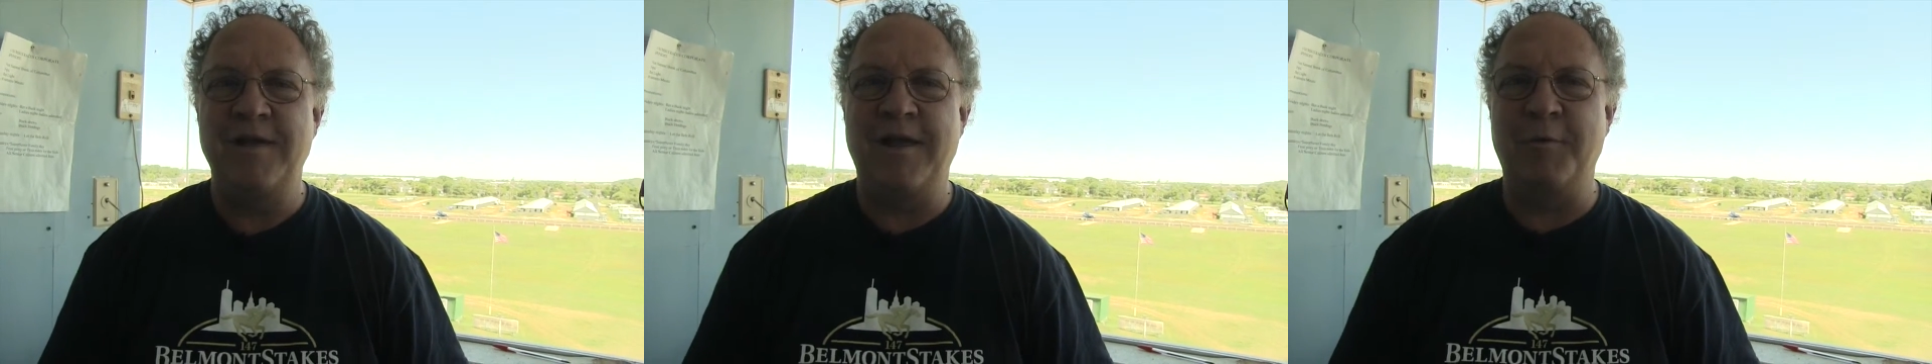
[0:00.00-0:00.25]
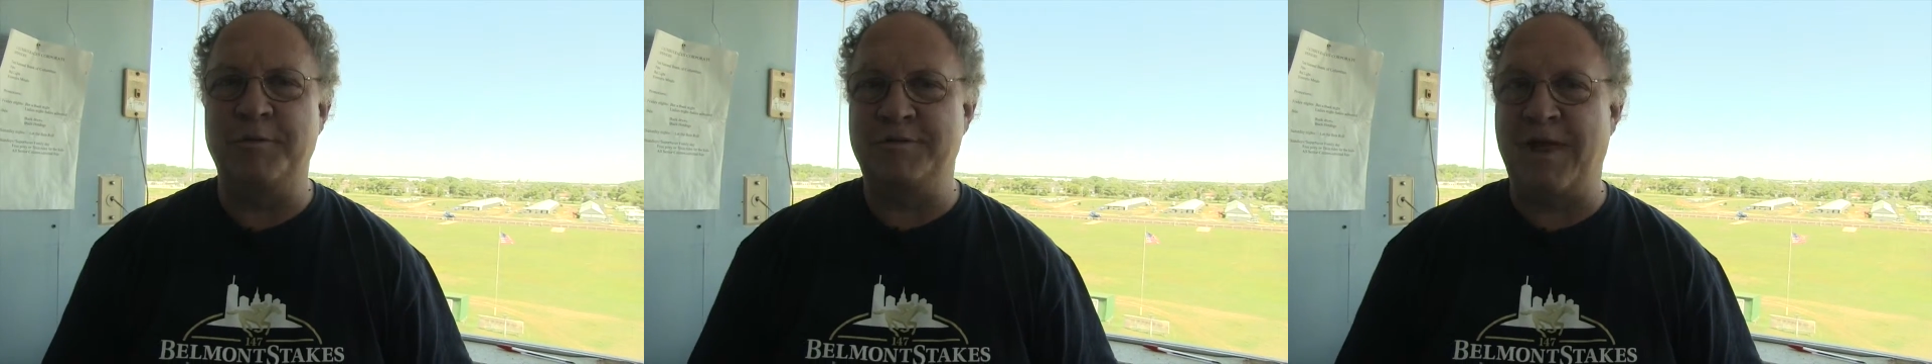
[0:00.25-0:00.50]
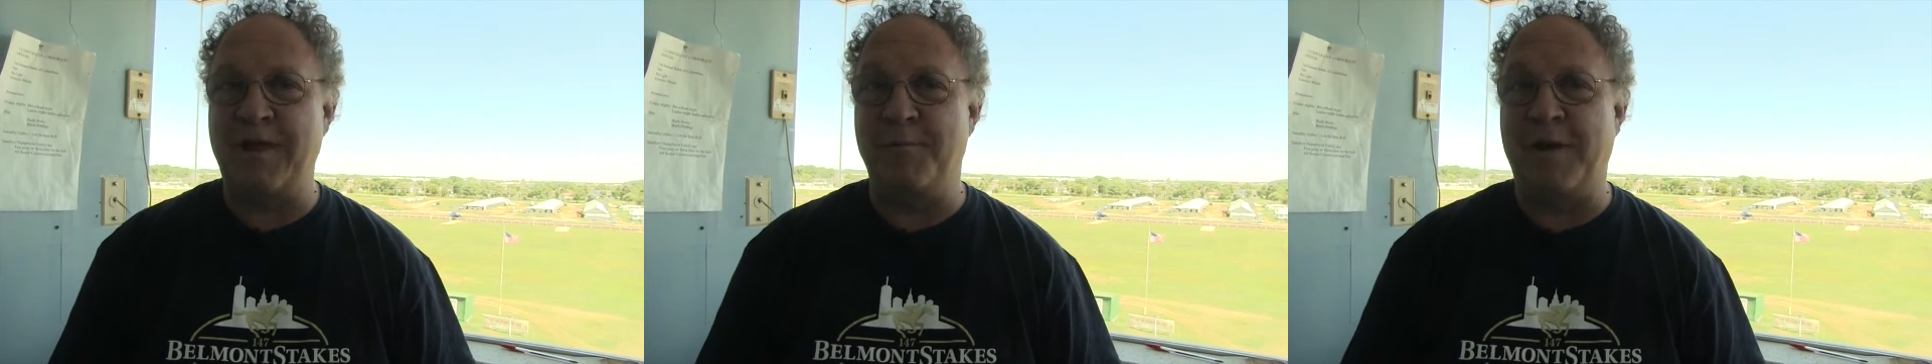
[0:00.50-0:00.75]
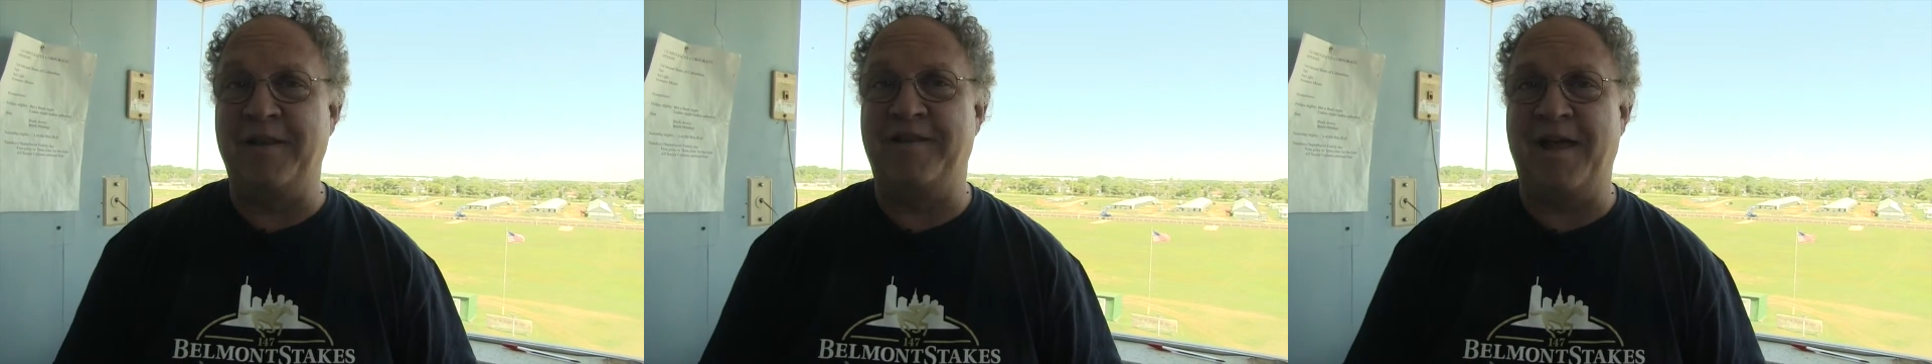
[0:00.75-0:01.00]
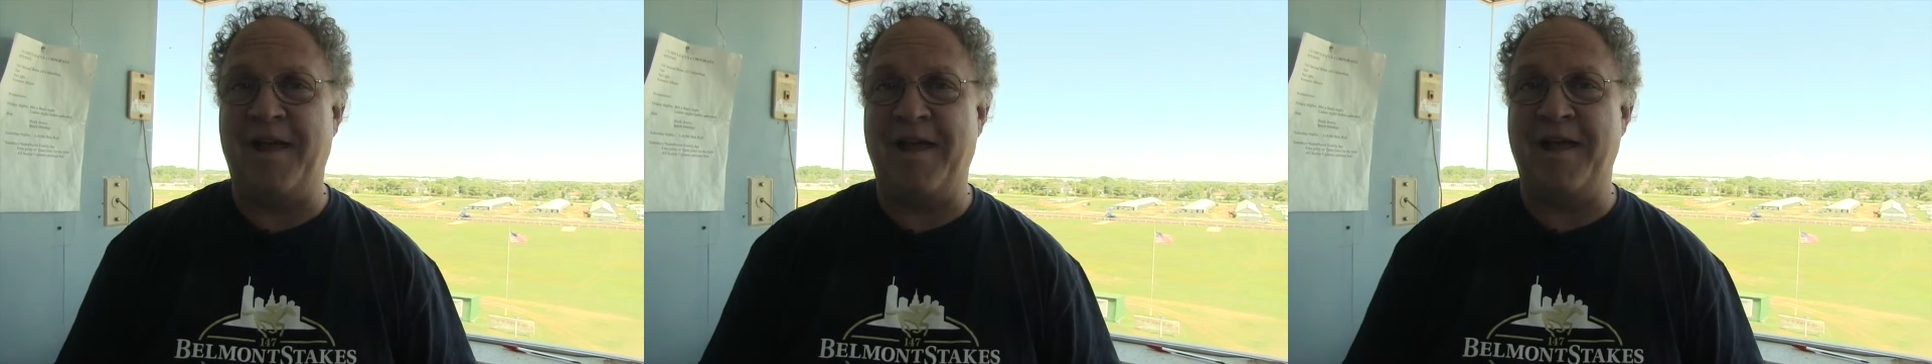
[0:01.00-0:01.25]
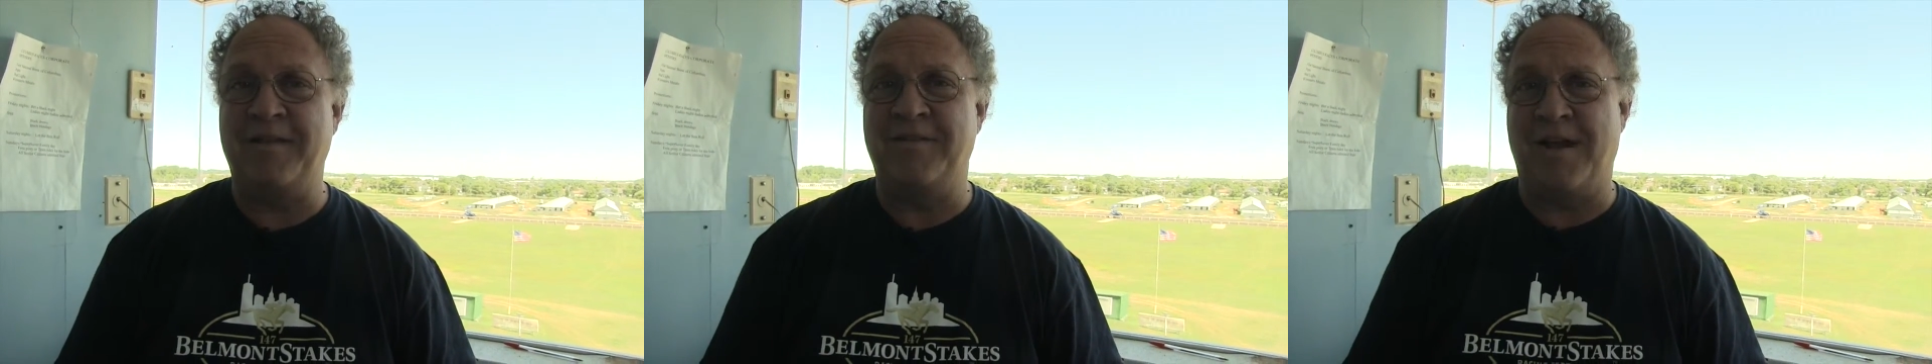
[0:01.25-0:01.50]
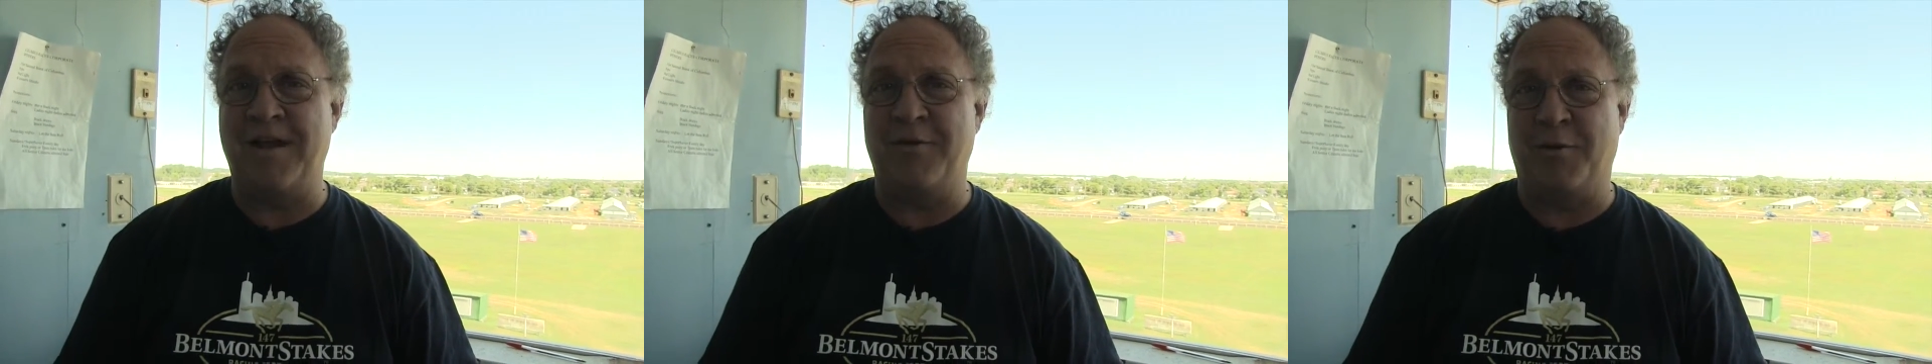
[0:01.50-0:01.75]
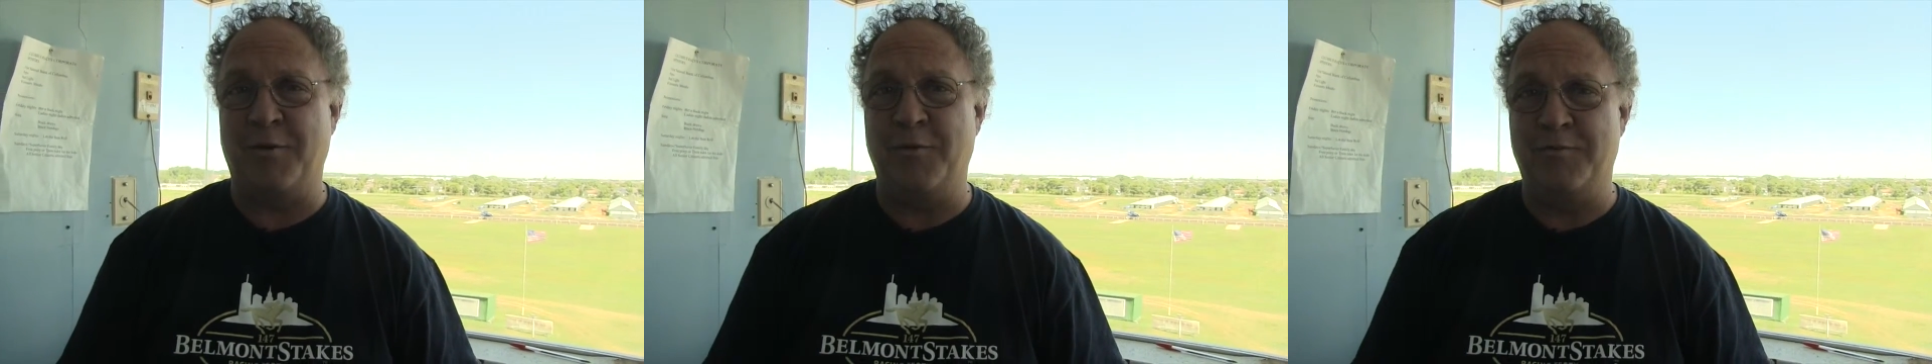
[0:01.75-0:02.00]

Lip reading: it was like my dad died all